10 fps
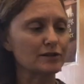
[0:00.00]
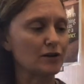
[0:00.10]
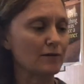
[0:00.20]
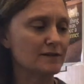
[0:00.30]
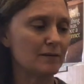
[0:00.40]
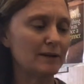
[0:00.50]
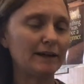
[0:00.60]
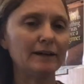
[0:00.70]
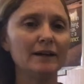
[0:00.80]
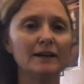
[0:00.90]
So if
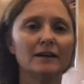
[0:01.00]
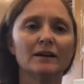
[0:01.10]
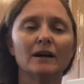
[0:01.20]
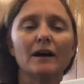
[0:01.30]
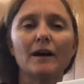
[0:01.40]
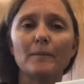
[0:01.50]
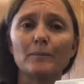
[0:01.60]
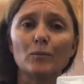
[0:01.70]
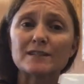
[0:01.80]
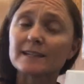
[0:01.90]
somebody
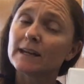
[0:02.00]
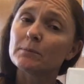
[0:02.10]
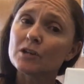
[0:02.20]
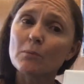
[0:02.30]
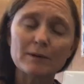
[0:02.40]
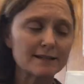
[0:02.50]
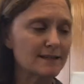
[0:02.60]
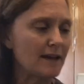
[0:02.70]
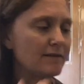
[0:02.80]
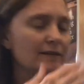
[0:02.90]
um, wants to keep a notebook
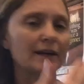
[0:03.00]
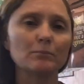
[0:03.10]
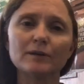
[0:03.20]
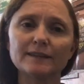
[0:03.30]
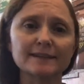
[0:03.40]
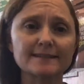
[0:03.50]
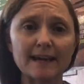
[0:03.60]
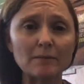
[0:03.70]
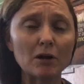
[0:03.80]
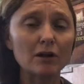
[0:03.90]
safe, they can put the
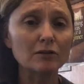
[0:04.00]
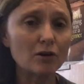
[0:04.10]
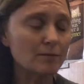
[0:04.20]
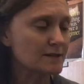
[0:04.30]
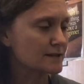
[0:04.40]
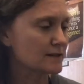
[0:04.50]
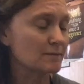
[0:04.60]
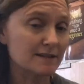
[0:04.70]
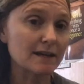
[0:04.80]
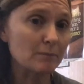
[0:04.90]
same alarm system,
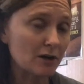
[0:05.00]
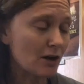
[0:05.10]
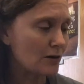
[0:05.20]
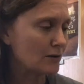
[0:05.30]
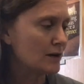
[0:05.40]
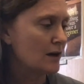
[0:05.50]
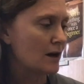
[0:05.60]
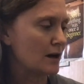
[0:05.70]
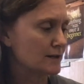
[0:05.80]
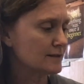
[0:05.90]
the same code,
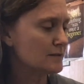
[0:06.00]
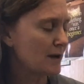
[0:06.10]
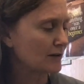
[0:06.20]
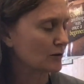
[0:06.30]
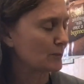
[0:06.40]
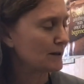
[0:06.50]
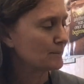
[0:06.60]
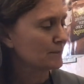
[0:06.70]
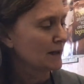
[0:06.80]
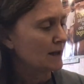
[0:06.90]
onto the microbit.
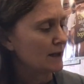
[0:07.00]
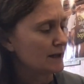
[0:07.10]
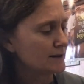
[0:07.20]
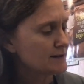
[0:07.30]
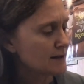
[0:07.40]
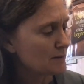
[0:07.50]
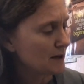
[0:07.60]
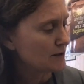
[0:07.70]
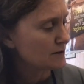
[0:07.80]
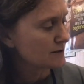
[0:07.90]
And this time
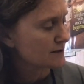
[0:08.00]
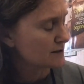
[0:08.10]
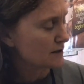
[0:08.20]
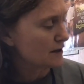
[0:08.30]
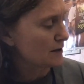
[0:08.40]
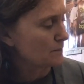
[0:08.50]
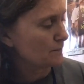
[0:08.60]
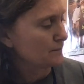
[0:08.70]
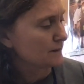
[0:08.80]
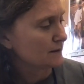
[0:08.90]
I used
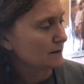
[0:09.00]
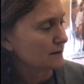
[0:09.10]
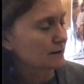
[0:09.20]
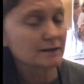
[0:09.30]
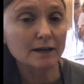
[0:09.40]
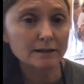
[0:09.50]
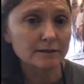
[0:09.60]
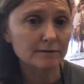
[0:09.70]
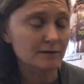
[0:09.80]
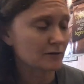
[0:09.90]
some
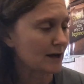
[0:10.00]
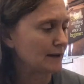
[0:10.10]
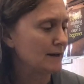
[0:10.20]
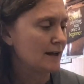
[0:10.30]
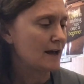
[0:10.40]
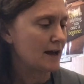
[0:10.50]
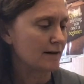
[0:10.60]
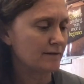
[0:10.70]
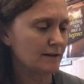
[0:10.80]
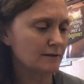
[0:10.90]
conductive thread.
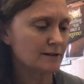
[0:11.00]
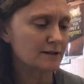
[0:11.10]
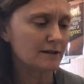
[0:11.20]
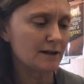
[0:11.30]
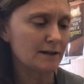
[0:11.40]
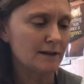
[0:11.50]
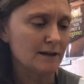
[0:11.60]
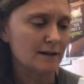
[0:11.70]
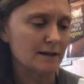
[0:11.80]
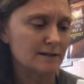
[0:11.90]
Everything looks good
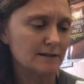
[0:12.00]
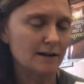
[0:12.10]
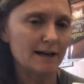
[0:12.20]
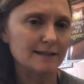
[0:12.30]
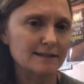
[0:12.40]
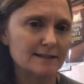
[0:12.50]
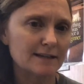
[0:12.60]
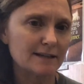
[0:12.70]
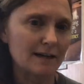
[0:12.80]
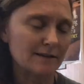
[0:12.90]
until I
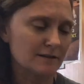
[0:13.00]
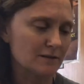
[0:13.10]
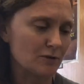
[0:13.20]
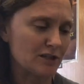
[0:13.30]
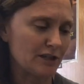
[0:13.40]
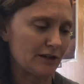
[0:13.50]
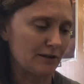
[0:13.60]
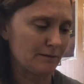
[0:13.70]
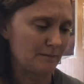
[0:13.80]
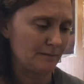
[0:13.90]
disconnect the switch here.